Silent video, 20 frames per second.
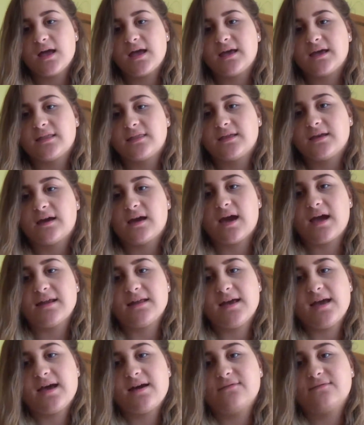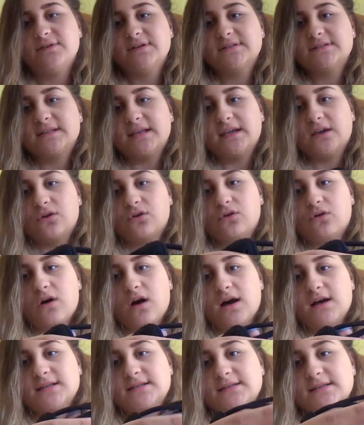and they kind of have this like
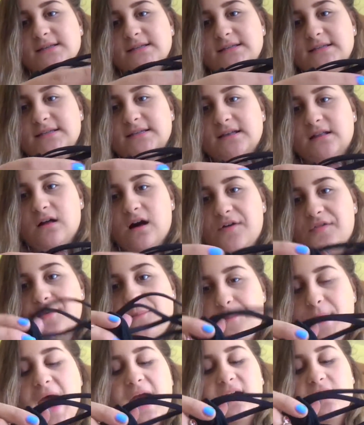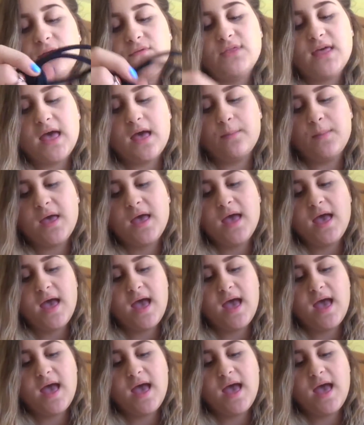cross detail on the back of them,